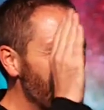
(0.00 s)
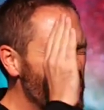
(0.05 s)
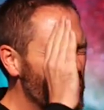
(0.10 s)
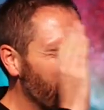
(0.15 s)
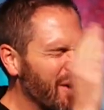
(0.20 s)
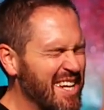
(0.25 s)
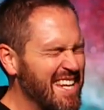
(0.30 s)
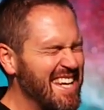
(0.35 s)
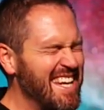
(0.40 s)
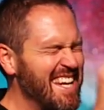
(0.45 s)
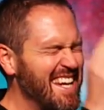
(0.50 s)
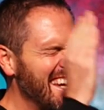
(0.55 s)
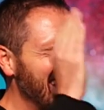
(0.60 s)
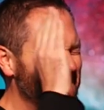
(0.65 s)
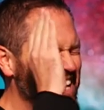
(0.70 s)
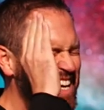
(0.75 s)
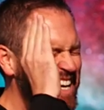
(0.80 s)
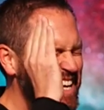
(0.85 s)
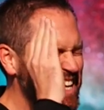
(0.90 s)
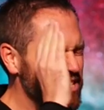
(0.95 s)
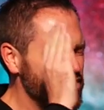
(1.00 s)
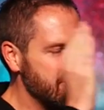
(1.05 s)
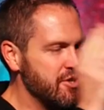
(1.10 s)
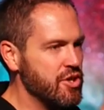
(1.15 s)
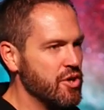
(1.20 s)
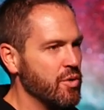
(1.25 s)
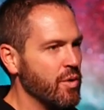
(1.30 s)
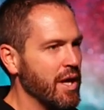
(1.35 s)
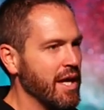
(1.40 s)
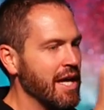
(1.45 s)
what He is
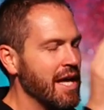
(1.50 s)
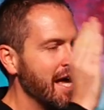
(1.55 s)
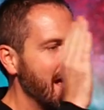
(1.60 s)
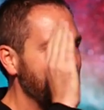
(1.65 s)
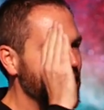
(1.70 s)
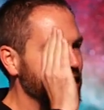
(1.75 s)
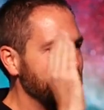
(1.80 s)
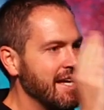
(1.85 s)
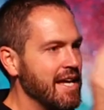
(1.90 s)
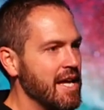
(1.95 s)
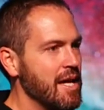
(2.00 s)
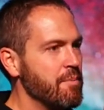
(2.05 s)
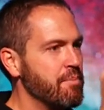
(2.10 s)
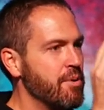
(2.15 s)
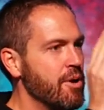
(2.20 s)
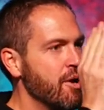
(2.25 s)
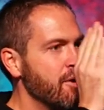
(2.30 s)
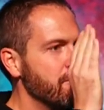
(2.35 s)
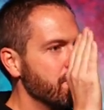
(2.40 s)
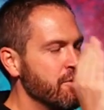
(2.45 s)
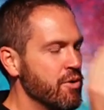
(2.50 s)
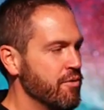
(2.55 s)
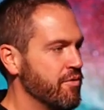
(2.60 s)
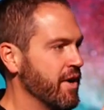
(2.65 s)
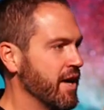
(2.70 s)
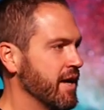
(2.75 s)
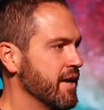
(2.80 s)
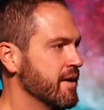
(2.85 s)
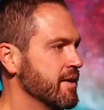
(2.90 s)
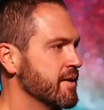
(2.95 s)
doing and keep moving.